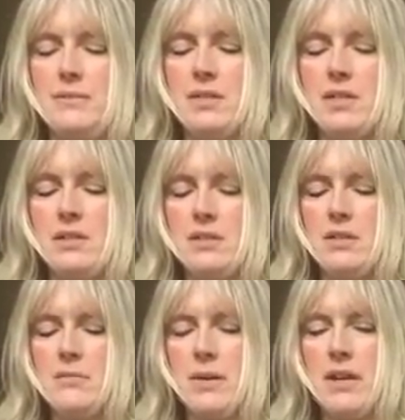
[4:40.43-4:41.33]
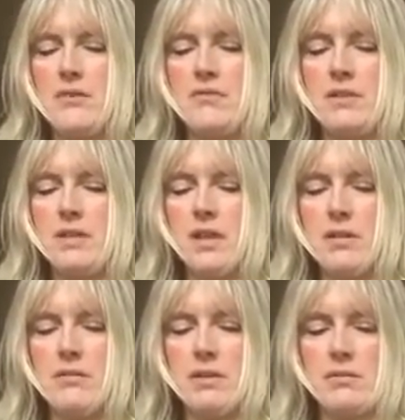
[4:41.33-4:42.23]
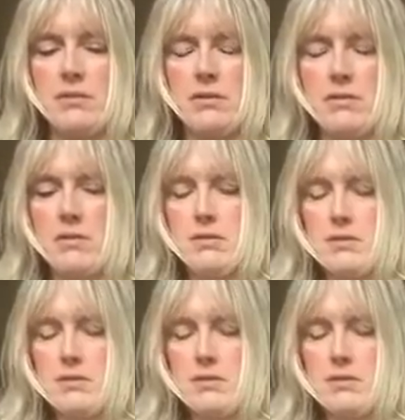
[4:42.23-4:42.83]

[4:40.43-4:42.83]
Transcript: which isn't too bad for a turnaround.